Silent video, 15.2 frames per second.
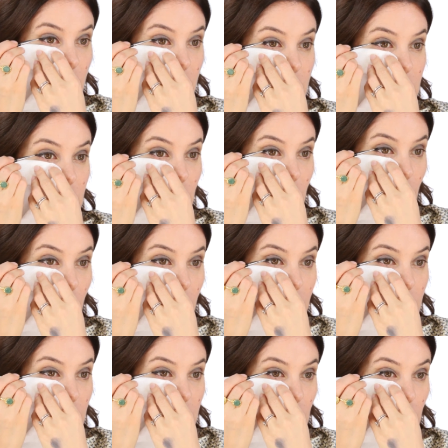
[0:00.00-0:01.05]
just go
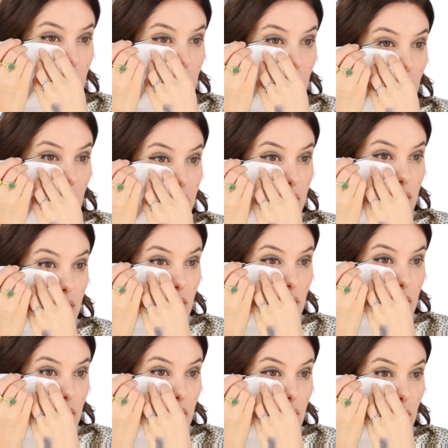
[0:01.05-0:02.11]
over the liquid liner
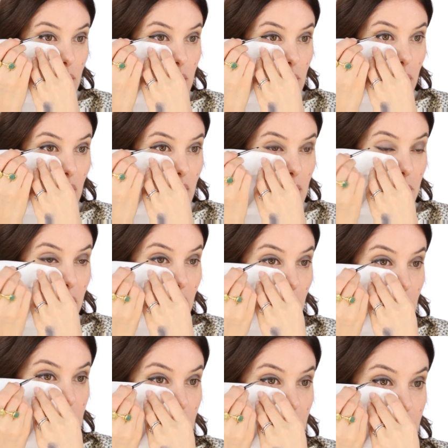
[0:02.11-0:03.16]
with a black
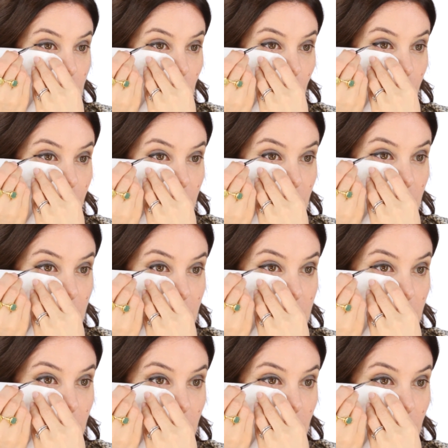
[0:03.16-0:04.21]
powder, softening
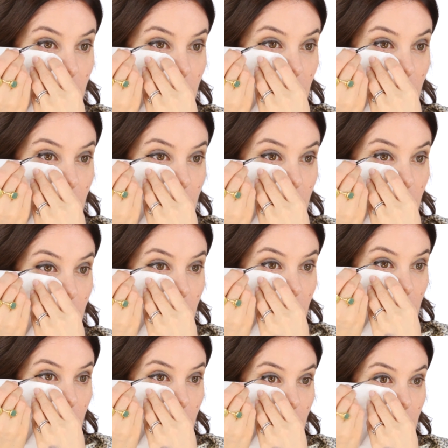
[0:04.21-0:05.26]
it
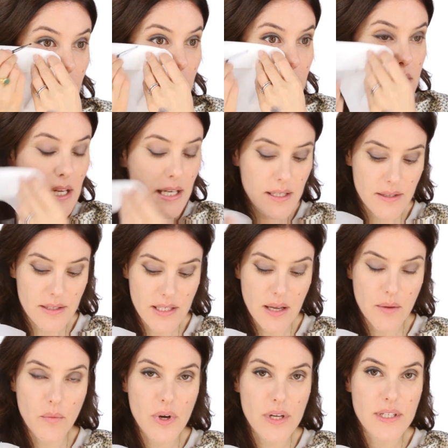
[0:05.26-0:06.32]
exactly the
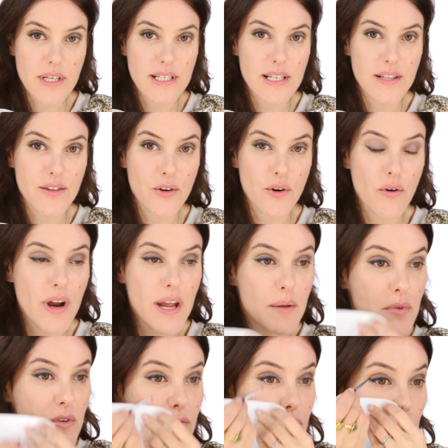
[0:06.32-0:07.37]
same way as I did the grey
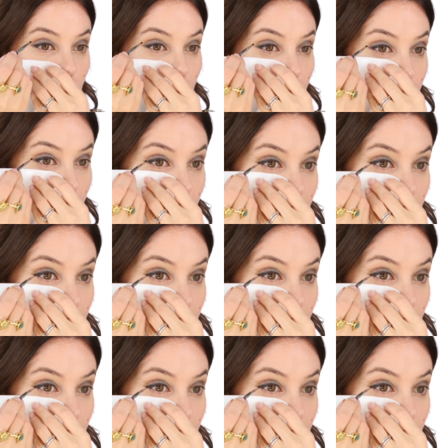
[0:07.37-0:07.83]
before.